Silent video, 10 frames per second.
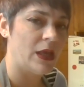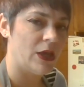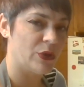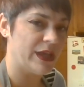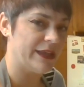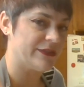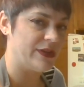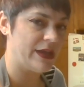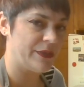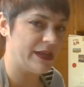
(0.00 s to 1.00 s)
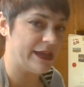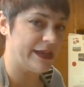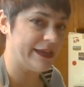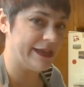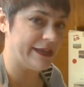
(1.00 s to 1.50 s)
Okay, so now that
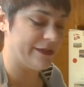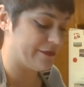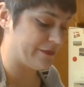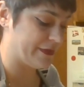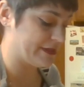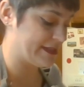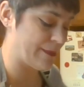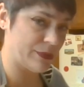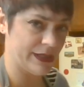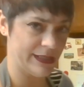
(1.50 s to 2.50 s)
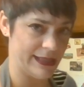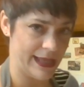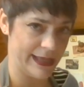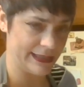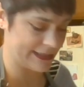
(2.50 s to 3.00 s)
I have separated the
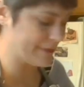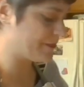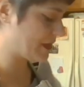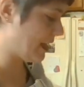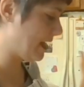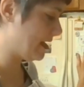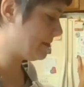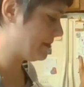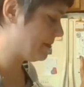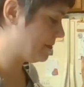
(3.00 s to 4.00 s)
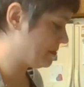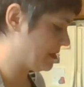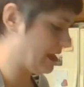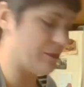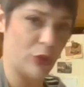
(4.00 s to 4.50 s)
eggs,
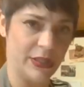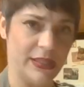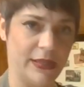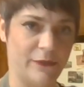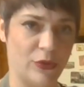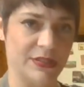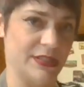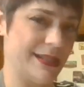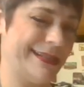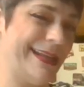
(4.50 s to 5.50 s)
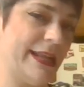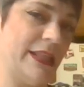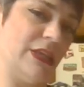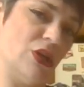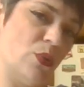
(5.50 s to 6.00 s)
the important thing, of course, is not to get any of
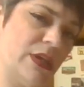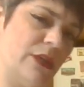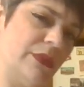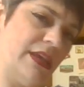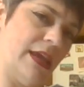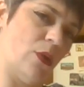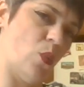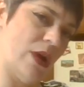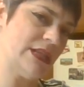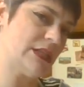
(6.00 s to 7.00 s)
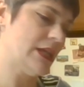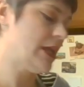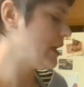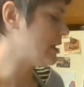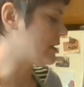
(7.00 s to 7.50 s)
the yolk in with the egg white.
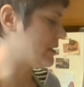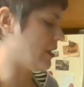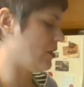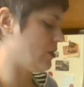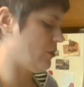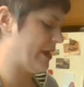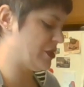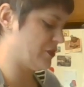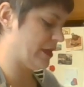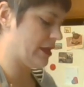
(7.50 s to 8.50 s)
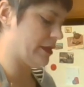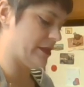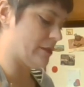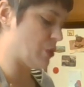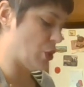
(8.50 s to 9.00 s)
So by doing it in a
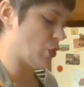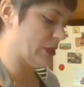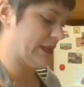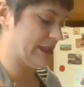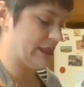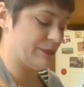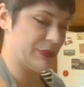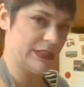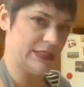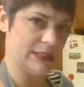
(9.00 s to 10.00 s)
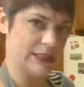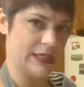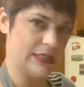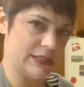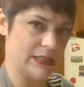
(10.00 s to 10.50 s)
little bowl, it's pretty easy to
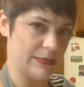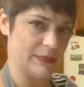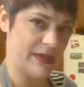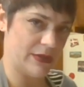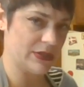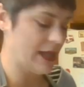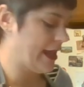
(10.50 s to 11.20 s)
kind of slop them out.